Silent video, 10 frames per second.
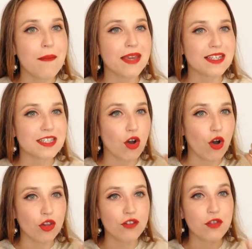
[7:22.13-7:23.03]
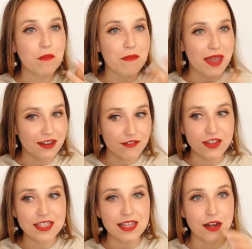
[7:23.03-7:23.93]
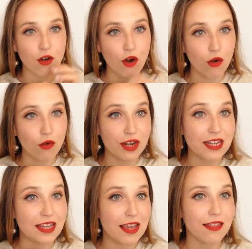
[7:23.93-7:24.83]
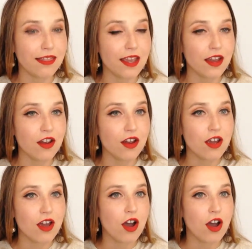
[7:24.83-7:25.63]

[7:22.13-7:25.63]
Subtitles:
because all of the benefits that are already in there